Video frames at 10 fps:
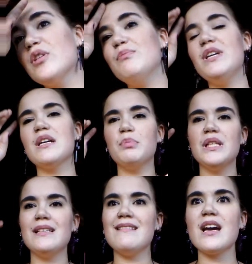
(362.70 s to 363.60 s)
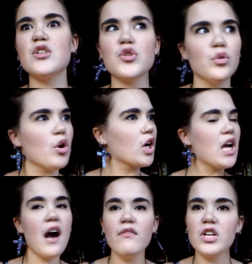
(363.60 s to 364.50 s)
it be completely natural or
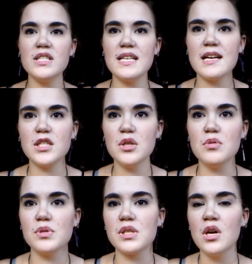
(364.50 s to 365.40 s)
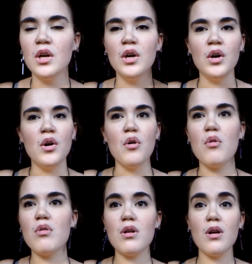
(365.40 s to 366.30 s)
covered in tattoos
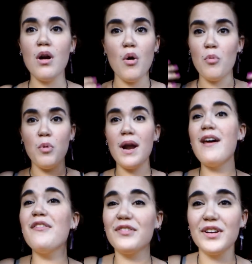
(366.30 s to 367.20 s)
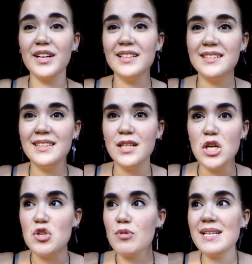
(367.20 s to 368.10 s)
or whatever,
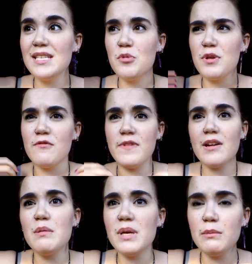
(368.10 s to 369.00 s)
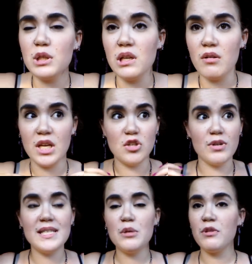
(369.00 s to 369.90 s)
dressing with very minimal clothing,
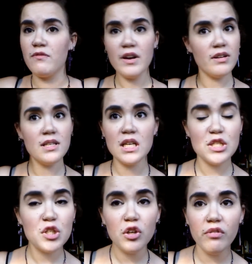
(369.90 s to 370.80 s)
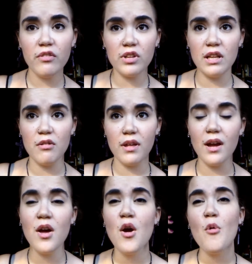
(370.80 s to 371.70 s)
dressing with very conservative clothing,
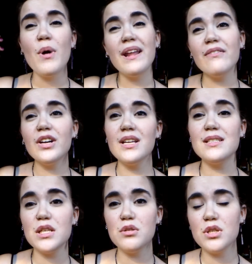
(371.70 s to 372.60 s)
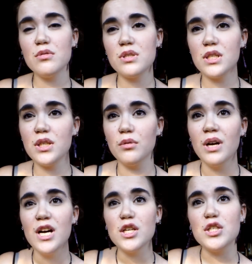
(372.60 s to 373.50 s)
whatever it is that you choose to
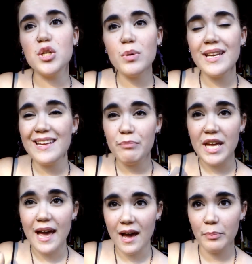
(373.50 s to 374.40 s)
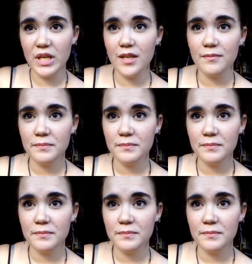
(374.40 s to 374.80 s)
do it and be happy.